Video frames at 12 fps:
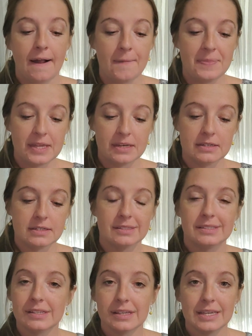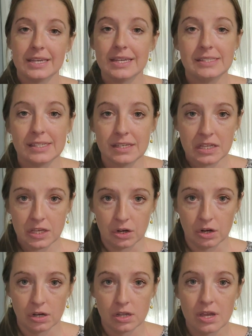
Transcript: and then it's in here